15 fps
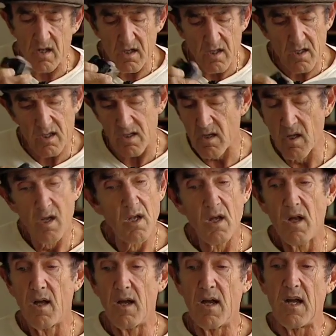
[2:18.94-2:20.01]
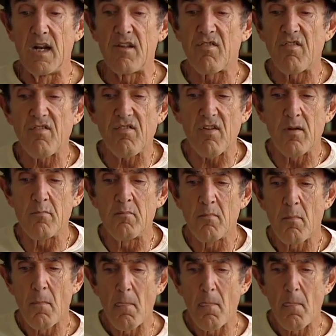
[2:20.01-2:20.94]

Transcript: yeah. He says, um,